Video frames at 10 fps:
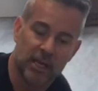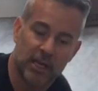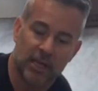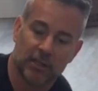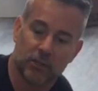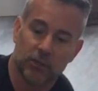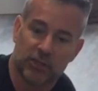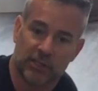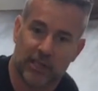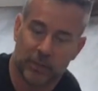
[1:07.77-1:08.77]
and
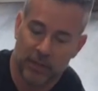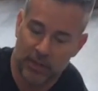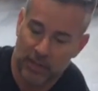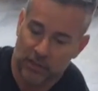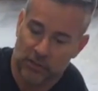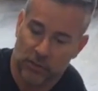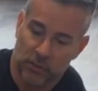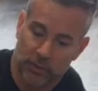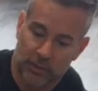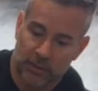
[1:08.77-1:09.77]
loosen up.
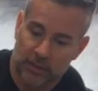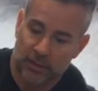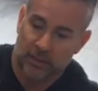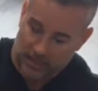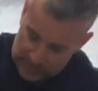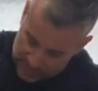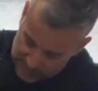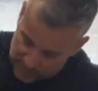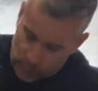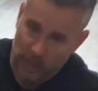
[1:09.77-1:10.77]
So
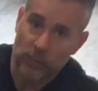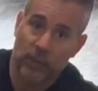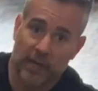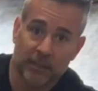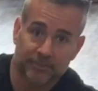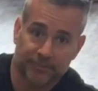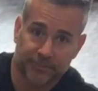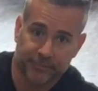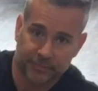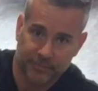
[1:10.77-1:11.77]
this is one way
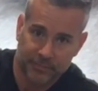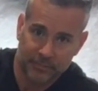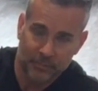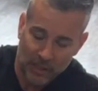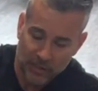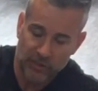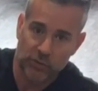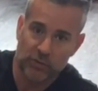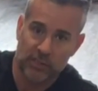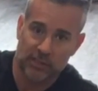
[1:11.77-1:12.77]
to
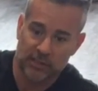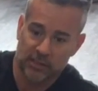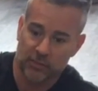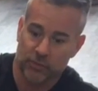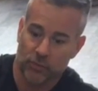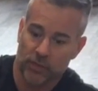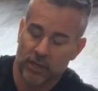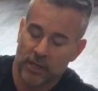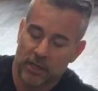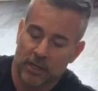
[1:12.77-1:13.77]
use this. This is for
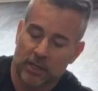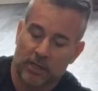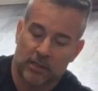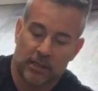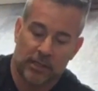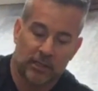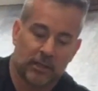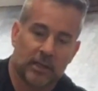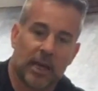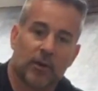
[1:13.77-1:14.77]
the
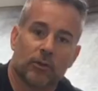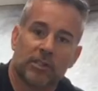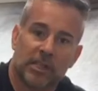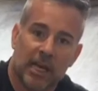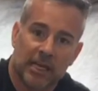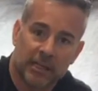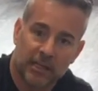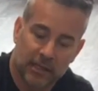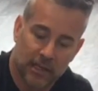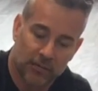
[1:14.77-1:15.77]
outer side
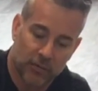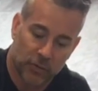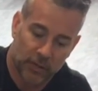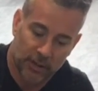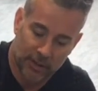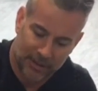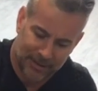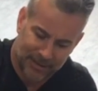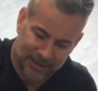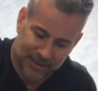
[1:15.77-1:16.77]
of your
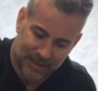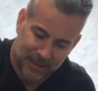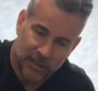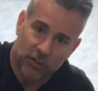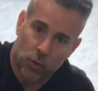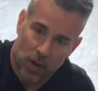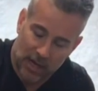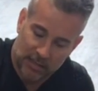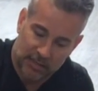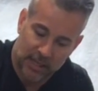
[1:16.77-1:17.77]

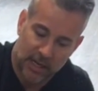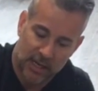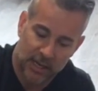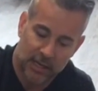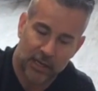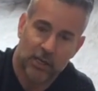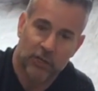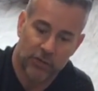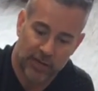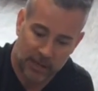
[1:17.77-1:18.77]
quads,
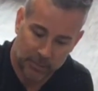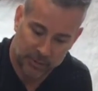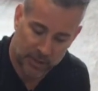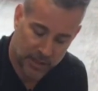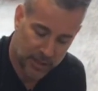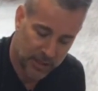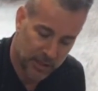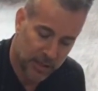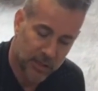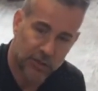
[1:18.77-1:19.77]
your hips,
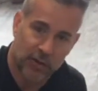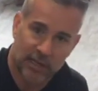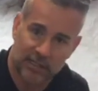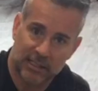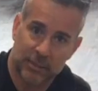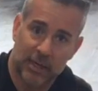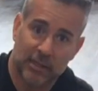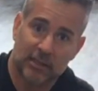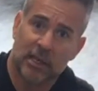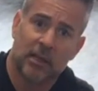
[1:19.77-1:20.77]
your IT
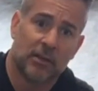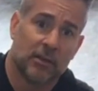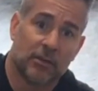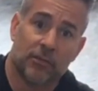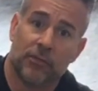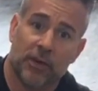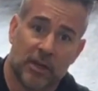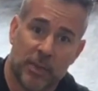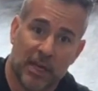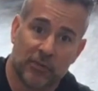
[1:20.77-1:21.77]
bands.
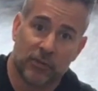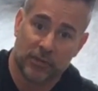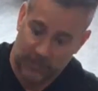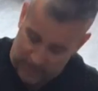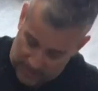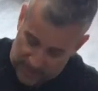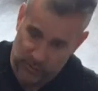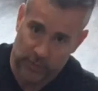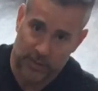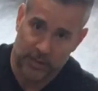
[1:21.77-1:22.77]
Very painful,
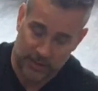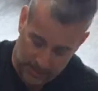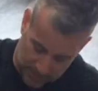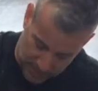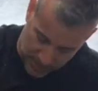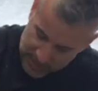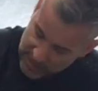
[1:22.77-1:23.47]
this one, okay?